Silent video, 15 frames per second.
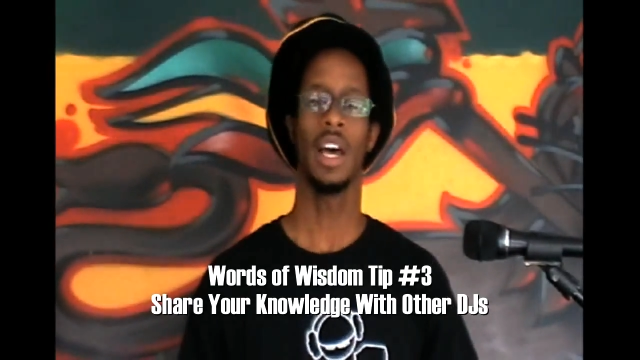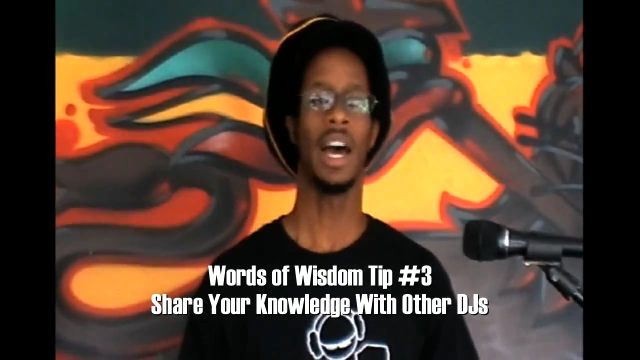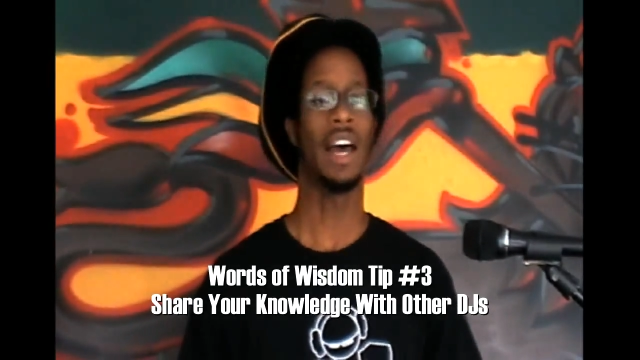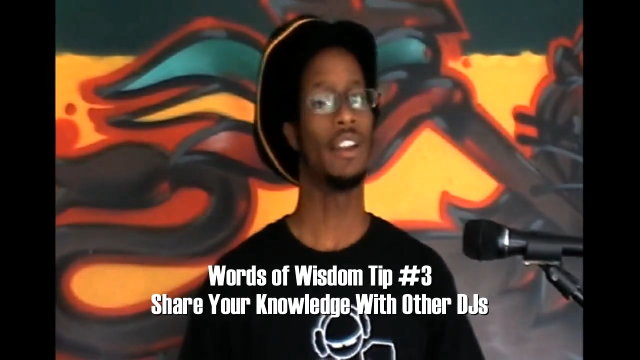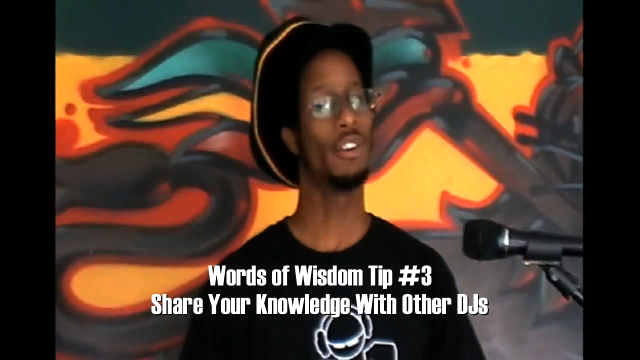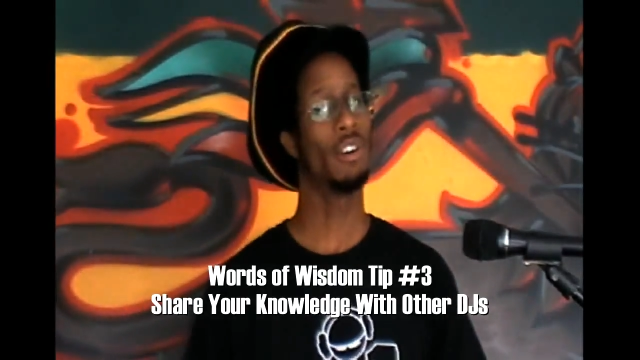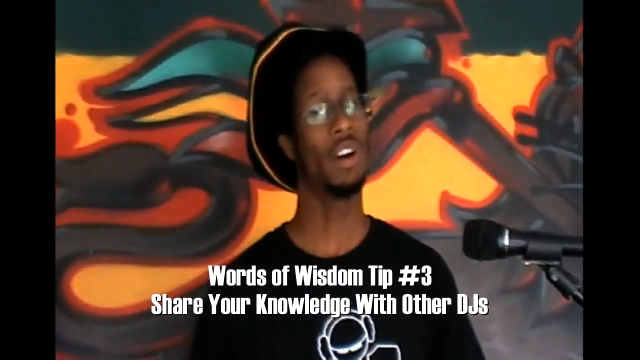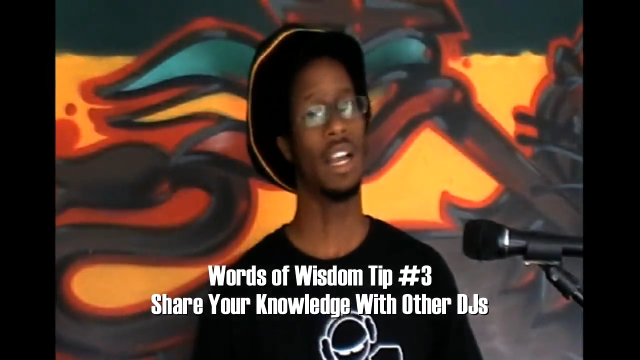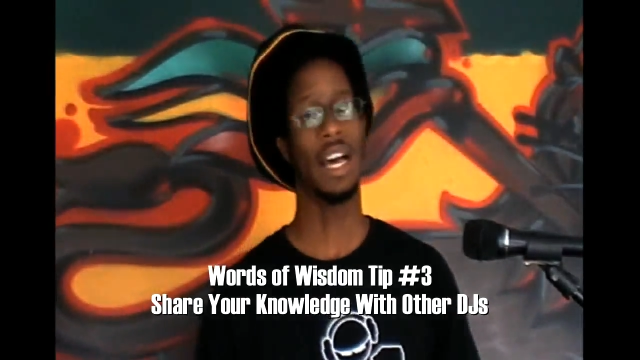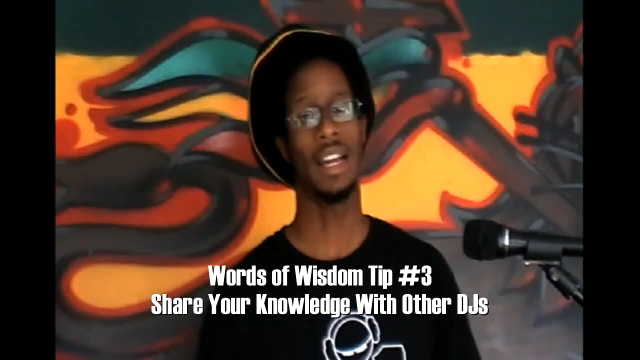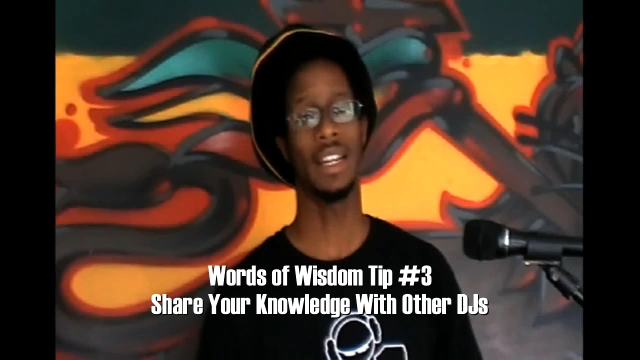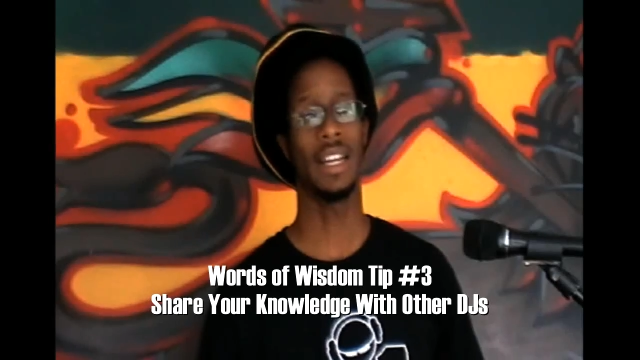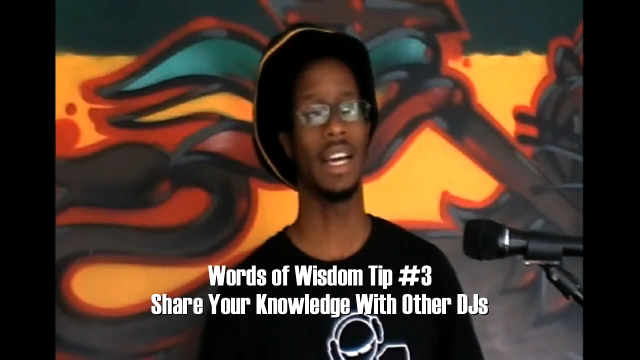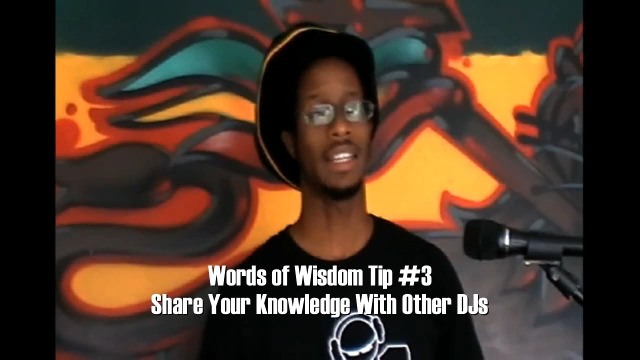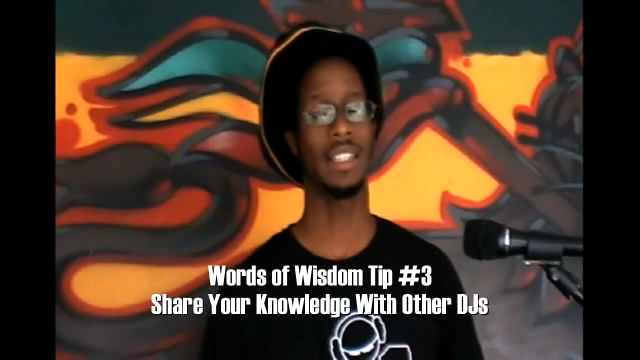I know a lot
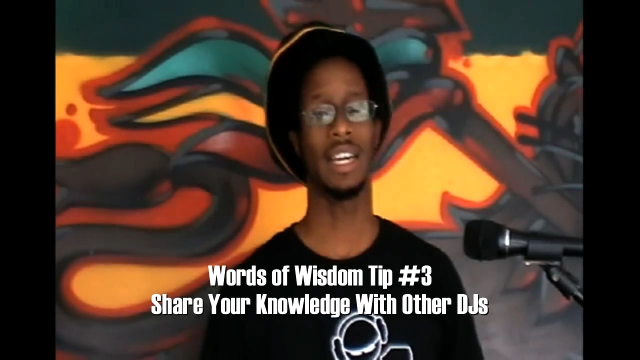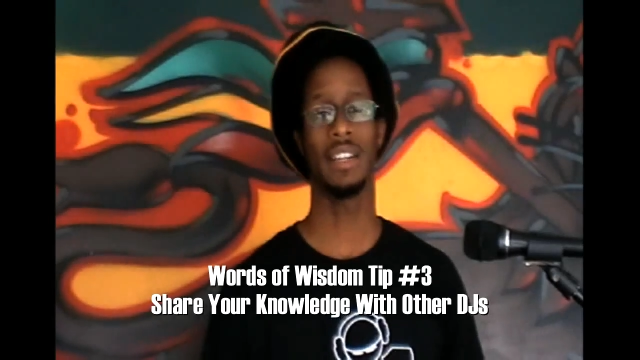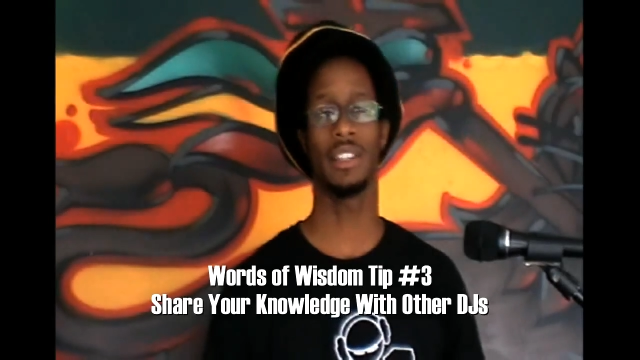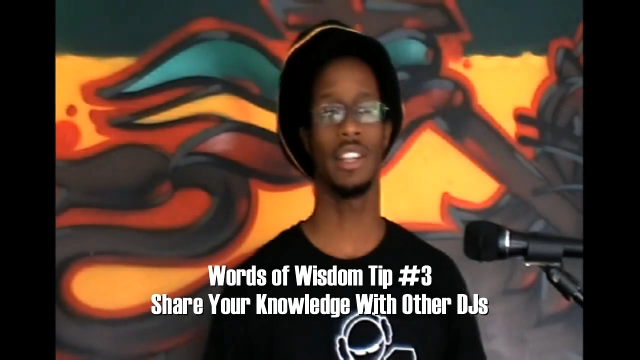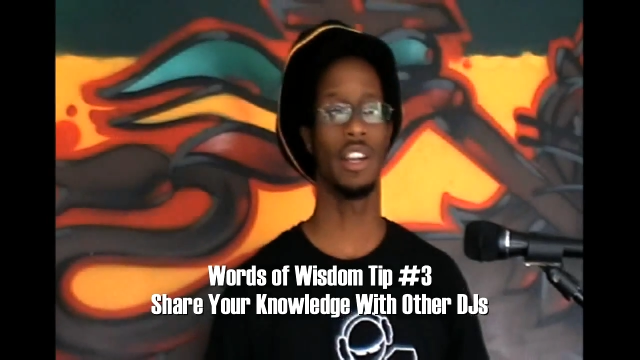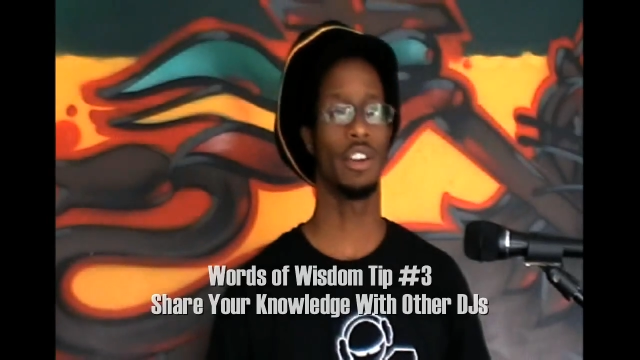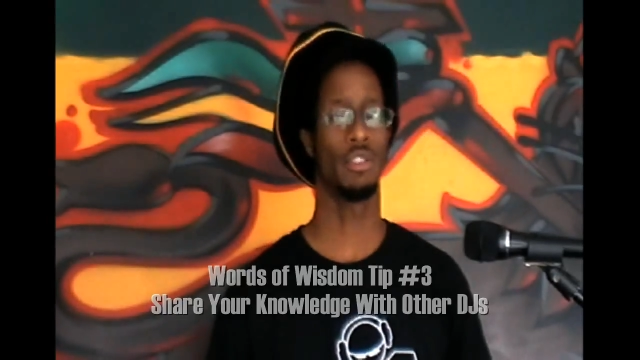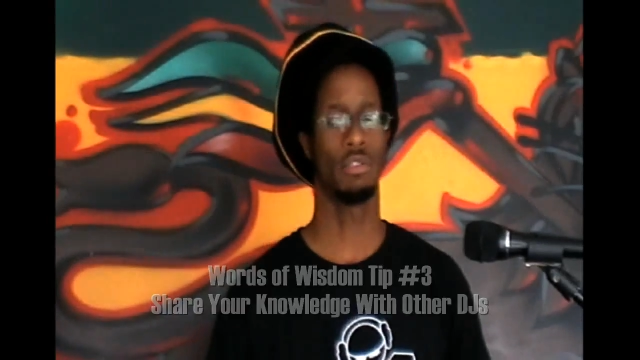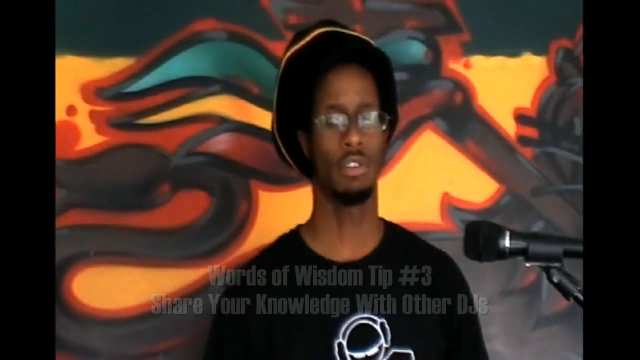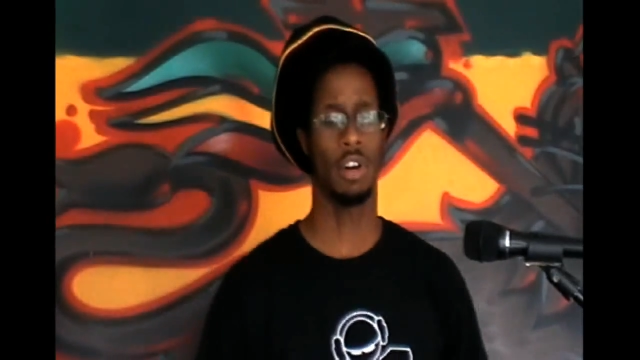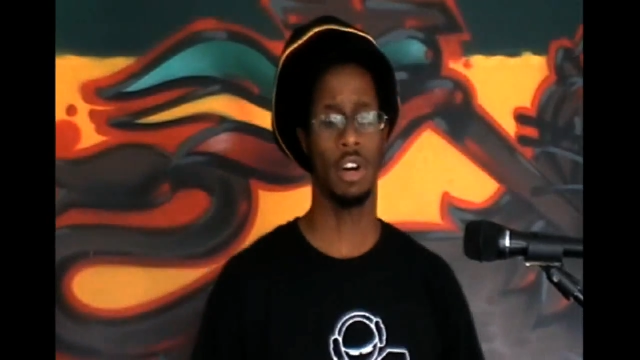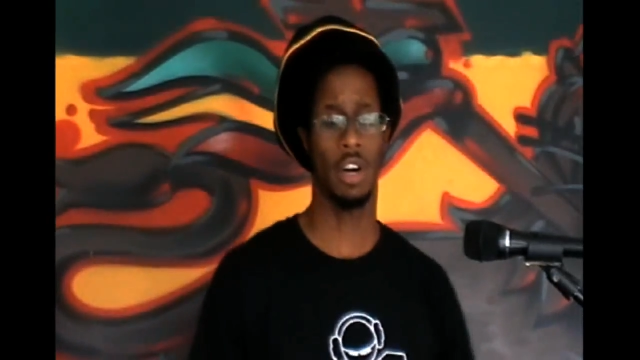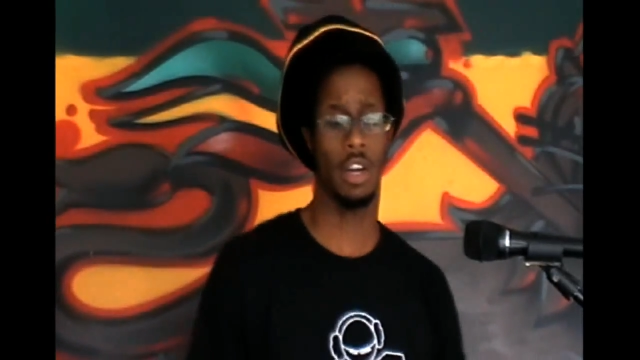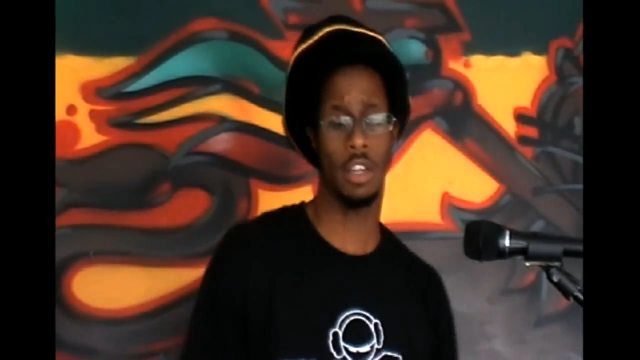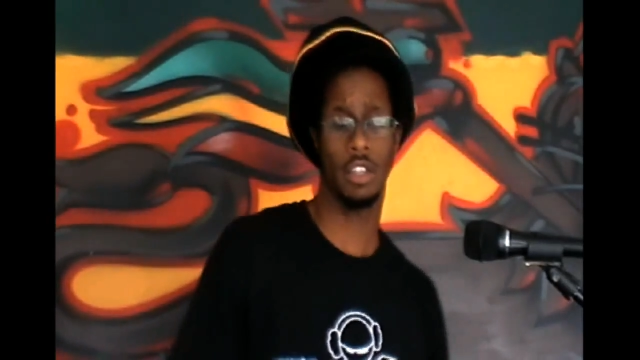of guys out there who
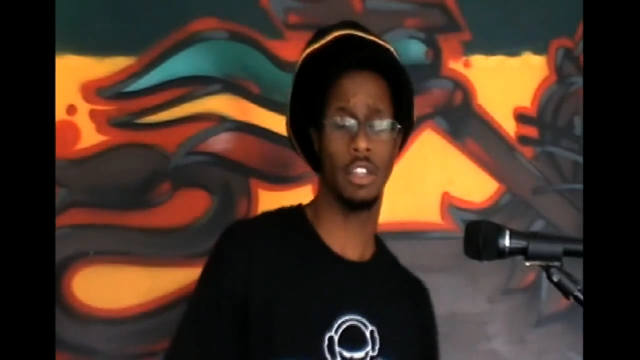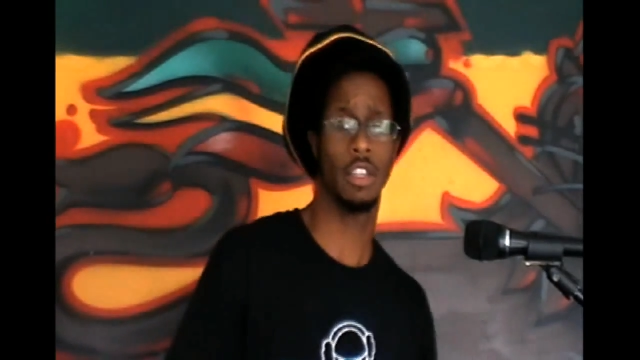are, oh,